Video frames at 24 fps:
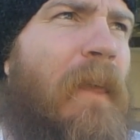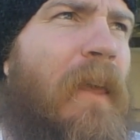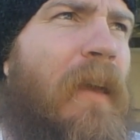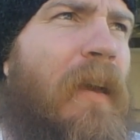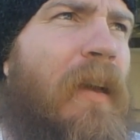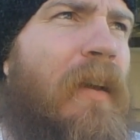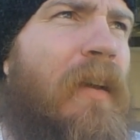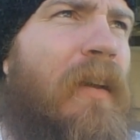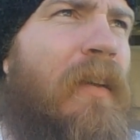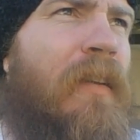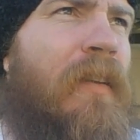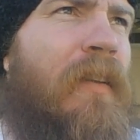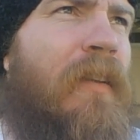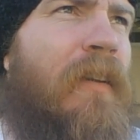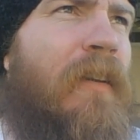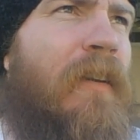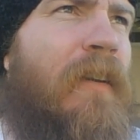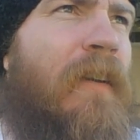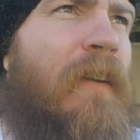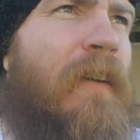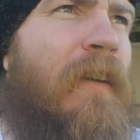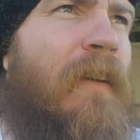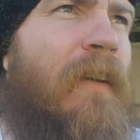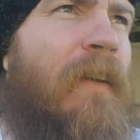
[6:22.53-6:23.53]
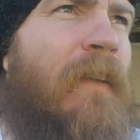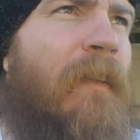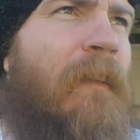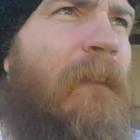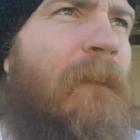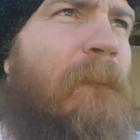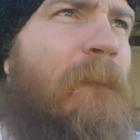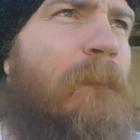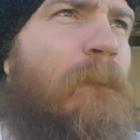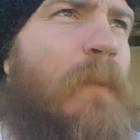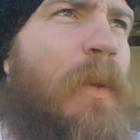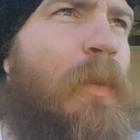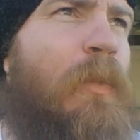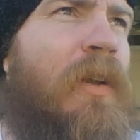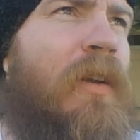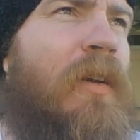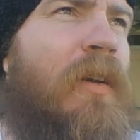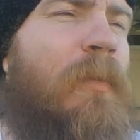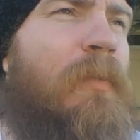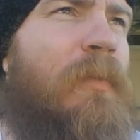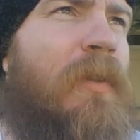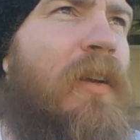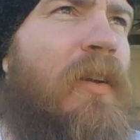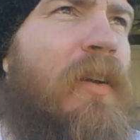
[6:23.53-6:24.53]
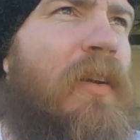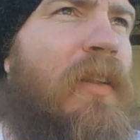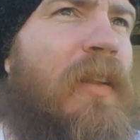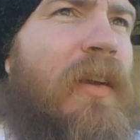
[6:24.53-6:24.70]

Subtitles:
And we went up there,